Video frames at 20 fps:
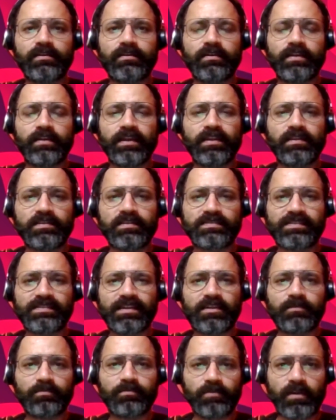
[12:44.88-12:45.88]
getting the
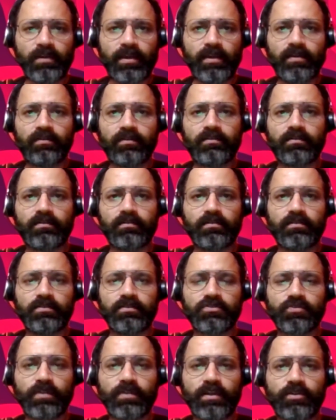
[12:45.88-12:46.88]
setup right,
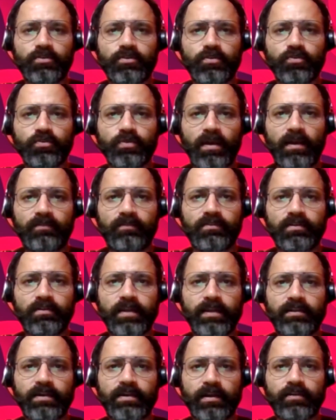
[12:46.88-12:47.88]
so that you have the
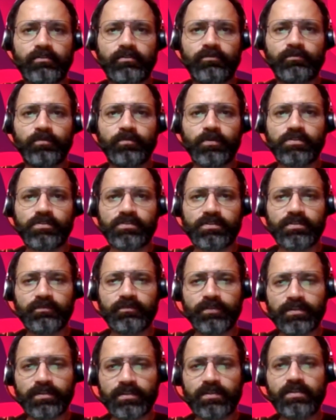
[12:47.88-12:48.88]
right kind of
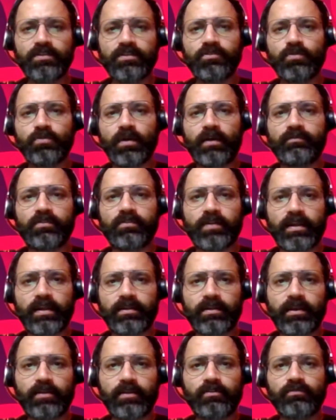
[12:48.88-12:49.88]
positivity, you have the
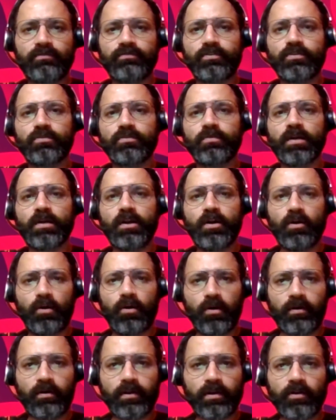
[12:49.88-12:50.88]
right kind of
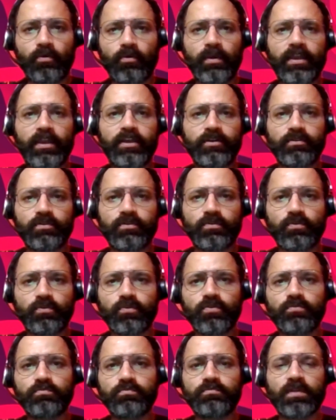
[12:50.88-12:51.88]
aura going into the
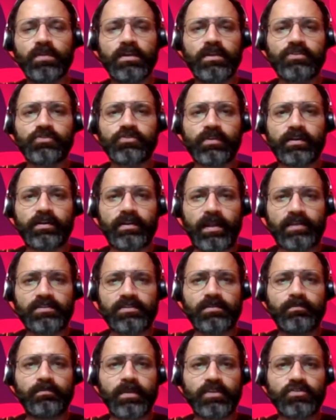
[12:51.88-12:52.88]
room, so that it
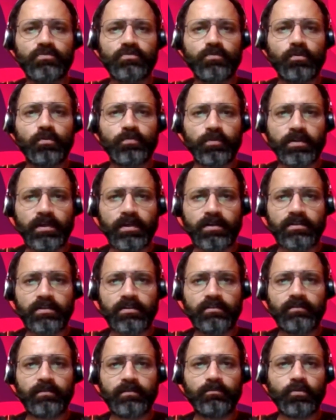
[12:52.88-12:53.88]
actually makes you more
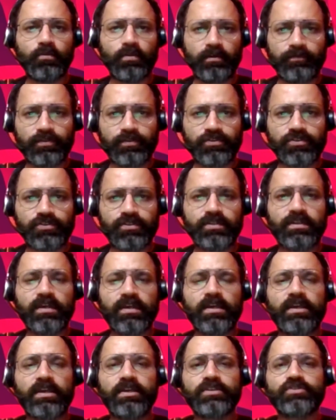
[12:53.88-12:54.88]
productive and more efficient.
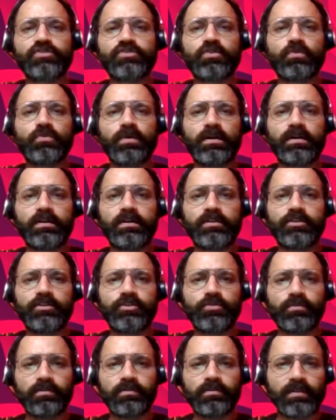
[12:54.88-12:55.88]
So,
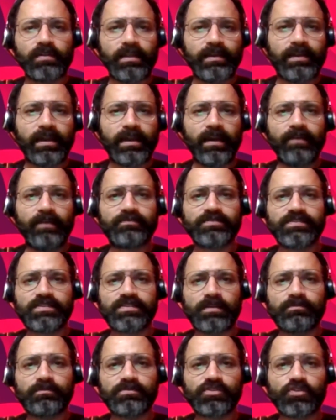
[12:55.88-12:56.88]
do you like have
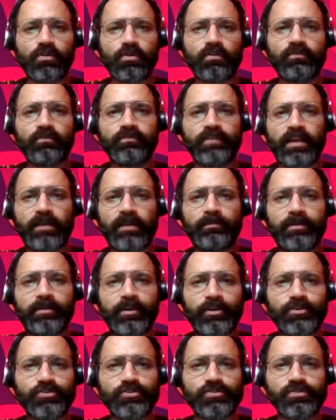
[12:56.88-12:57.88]
some sort of
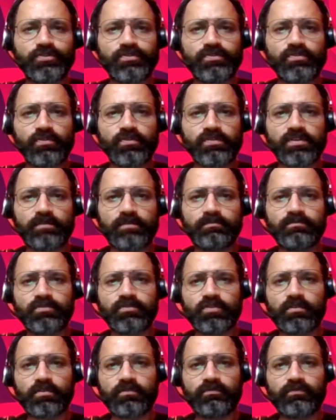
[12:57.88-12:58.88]
recommendations or some
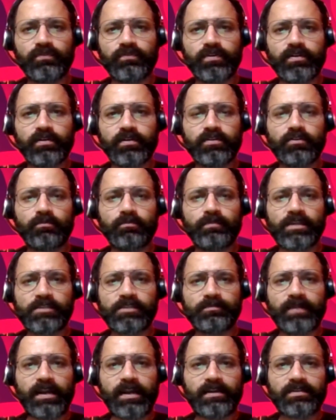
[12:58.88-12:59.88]
sort of
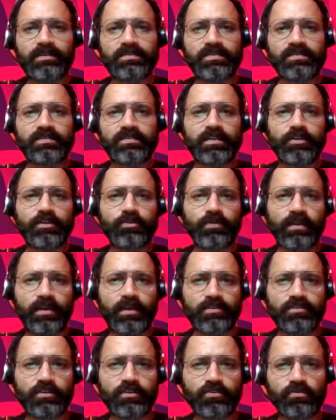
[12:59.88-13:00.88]
best practices that you can
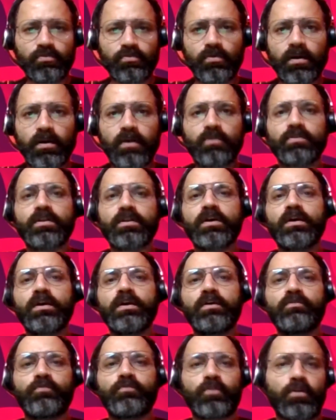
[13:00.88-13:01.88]
actually throw out
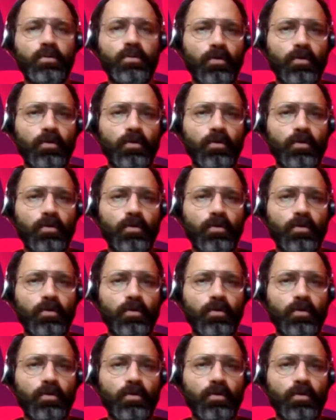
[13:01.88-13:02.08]
for our